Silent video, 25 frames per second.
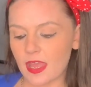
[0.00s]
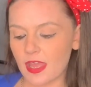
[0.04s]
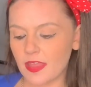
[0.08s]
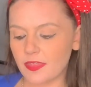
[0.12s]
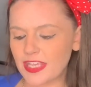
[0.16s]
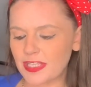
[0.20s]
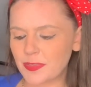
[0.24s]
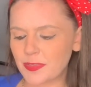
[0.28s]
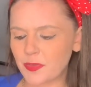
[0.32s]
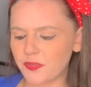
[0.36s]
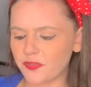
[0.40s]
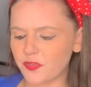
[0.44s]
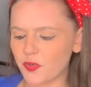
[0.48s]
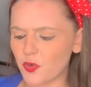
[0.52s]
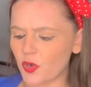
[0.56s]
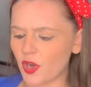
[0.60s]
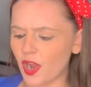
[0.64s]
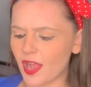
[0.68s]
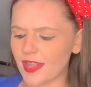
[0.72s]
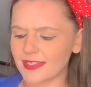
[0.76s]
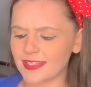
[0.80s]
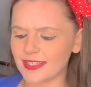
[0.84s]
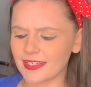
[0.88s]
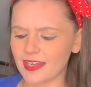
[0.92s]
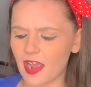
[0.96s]
These were
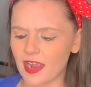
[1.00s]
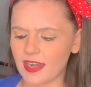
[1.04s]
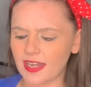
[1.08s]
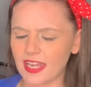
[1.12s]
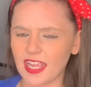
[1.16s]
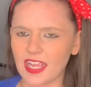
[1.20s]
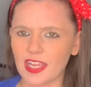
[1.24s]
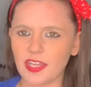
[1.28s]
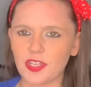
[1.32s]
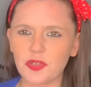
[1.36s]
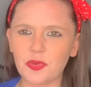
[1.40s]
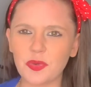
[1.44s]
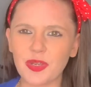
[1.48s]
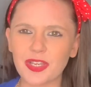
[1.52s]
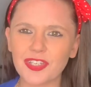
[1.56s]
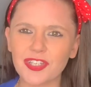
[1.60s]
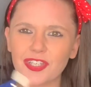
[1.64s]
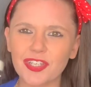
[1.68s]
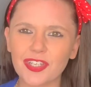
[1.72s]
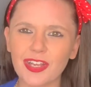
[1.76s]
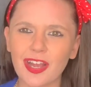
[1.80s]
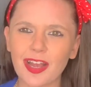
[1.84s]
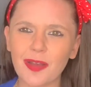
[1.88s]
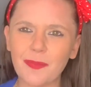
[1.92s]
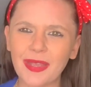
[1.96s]
£4.99 each,
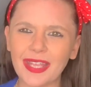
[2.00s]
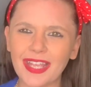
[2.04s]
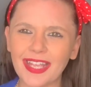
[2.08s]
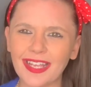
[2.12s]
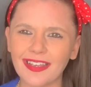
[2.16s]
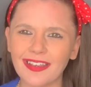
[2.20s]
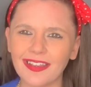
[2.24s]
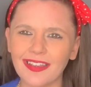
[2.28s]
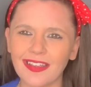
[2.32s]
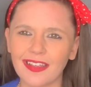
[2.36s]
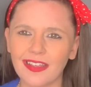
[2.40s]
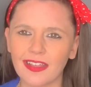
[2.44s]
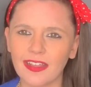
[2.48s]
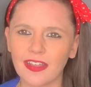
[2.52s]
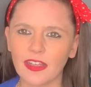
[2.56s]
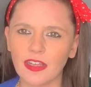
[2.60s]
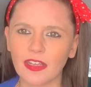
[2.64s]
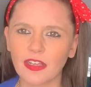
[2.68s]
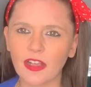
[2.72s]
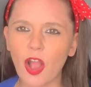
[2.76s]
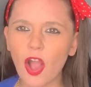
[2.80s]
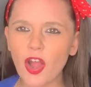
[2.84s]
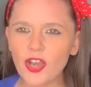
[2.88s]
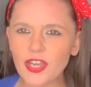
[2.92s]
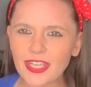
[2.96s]
which, I mean,
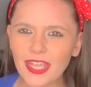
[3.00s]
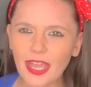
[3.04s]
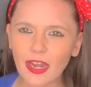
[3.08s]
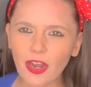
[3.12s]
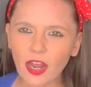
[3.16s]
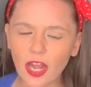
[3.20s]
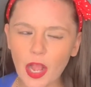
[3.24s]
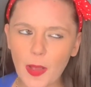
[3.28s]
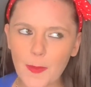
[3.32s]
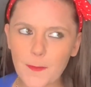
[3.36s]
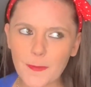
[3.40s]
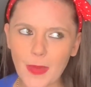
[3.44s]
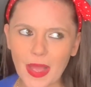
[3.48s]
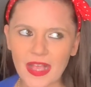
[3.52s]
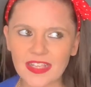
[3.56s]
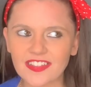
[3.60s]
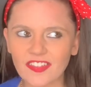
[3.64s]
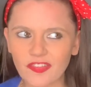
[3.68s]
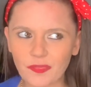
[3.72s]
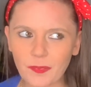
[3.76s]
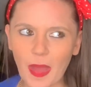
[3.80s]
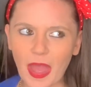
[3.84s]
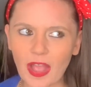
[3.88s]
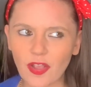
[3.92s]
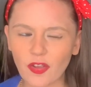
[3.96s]
can't you get like a
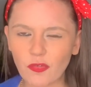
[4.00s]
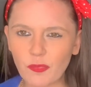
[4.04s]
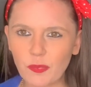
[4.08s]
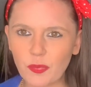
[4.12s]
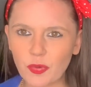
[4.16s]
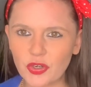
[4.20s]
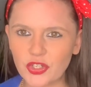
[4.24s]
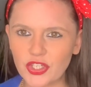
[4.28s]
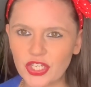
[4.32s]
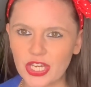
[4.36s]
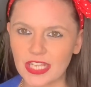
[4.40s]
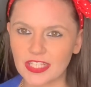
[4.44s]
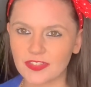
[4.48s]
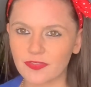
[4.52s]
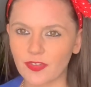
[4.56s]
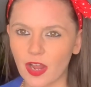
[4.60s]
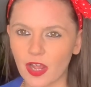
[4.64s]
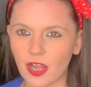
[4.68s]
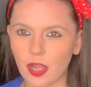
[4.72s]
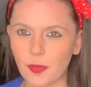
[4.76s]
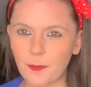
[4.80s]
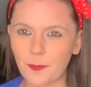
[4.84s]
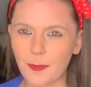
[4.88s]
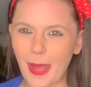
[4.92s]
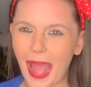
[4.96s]
massive pack of brushes for
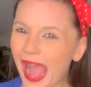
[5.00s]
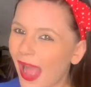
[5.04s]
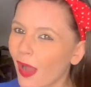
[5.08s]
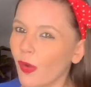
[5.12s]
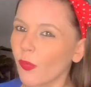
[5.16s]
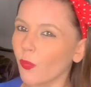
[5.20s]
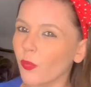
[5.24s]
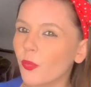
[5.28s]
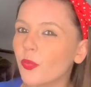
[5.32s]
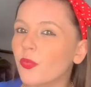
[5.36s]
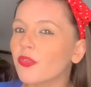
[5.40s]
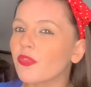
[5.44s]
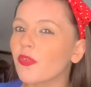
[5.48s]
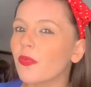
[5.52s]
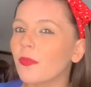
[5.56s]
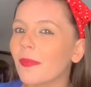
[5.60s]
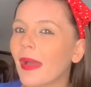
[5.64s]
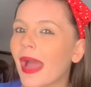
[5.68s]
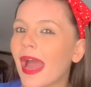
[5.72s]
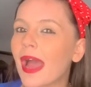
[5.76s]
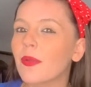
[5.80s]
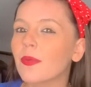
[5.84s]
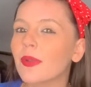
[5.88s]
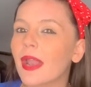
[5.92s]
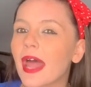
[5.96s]
like a pound from
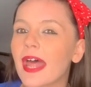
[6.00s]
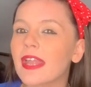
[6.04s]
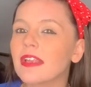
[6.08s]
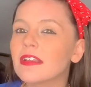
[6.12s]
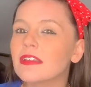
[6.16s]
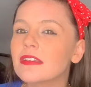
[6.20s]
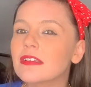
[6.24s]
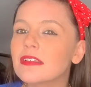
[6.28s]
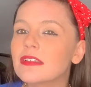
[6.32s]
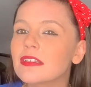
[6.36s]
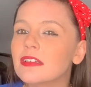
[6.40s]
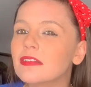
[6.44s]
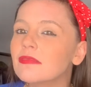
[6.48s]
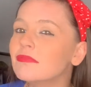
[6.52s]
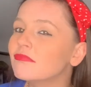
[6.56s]
Poundland?